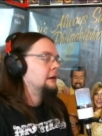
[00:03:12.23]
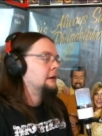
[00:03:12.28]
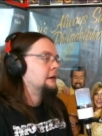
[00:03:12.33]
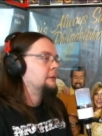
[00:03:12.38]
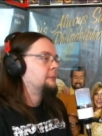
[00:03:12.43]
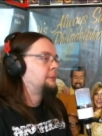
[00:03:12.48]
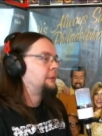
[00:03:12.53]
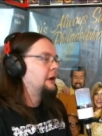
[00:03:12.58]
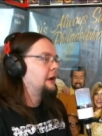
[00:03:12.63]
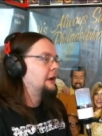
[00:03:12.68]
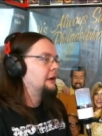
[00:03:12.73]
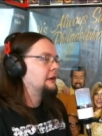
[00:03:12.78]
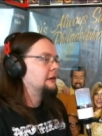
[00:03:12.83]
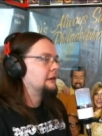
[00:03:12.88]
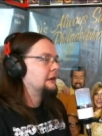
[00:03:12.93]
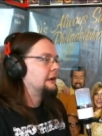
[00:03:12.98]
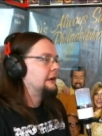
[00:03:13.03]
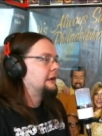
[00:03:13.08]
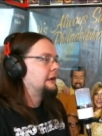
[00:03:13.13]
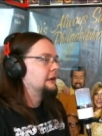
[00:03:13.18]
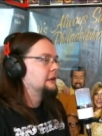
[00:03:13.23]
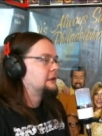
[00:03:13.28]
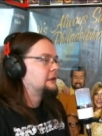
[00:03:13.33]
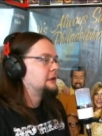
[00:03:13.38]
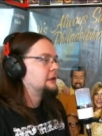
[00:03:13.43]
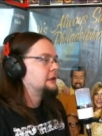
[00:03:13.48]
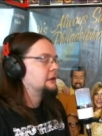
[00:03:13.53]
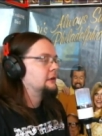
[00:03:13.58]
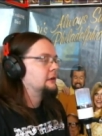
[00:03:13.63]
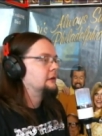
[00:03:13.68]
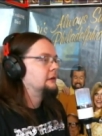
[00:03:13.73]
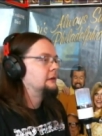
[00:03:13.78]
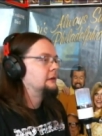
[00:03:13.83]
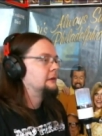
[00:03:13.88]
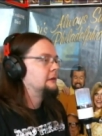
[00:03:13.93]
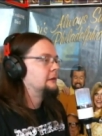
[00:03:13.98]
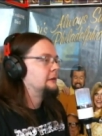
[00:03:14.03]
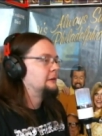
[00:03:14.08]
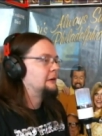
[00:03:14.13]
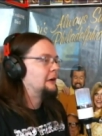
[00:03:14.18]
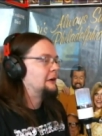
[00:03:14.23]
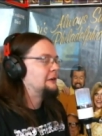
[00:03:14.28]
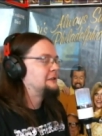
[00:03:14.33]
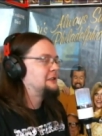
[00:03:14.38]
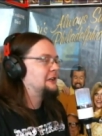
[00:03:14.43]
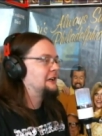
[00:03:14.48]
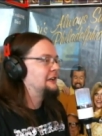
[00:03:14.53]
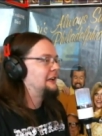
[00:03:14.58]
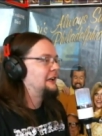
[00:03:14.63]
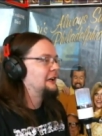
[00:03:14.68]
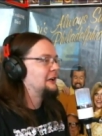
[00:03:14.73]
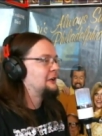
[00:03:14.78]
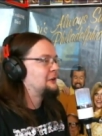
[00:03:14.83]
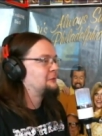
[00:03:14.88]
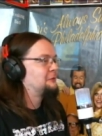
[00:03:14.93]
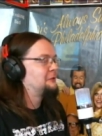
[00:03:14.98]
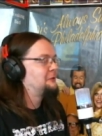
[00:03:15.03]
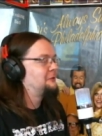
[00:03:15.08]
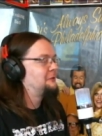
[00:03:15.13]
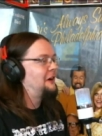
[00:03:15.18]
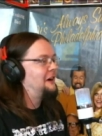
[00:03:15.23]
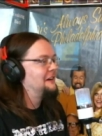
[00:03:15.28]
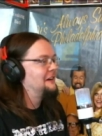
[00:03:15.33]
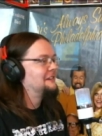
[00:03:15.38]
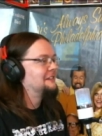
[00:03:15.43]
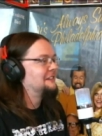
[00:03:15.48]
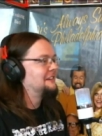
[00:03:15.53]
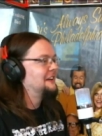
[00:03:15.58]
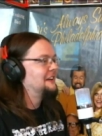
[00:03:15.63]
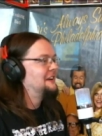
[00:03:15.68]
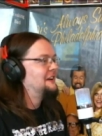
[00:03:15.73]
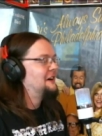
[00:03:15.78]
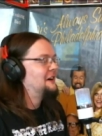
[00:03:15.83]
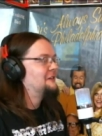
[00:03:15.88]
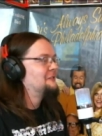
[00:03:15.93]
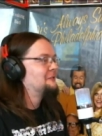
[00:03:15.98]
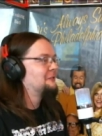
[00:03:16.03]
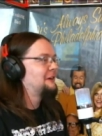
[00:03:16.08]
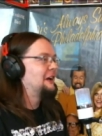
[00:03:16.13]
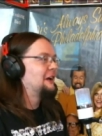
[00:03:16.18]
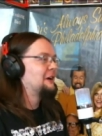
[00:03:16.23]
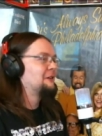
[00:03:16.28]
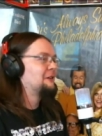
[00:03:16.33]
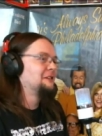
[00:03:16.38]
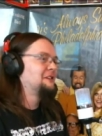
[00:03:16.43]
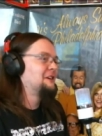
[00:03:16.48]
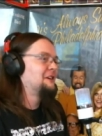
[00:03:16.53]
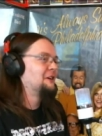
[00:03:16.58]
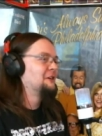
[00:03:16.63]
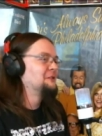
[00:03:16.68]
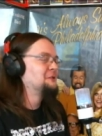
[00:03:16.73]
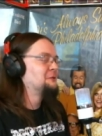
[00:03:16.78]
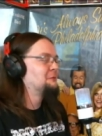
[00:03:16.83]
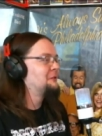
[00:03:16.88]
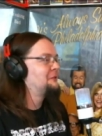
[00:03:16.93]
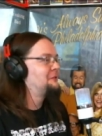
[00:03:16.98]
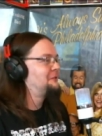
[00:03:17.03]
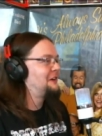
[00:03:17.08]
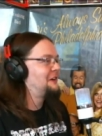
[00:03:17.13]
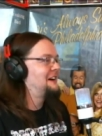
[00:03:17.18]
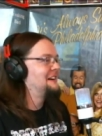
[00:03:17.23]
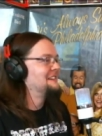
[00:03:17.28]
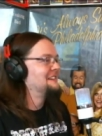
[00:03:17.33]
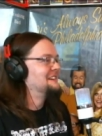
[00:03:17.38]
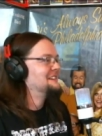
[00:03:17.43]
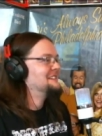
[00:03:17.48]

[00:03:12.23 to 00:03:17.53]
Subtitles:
But like onside kicks were fun, kick returns were fun.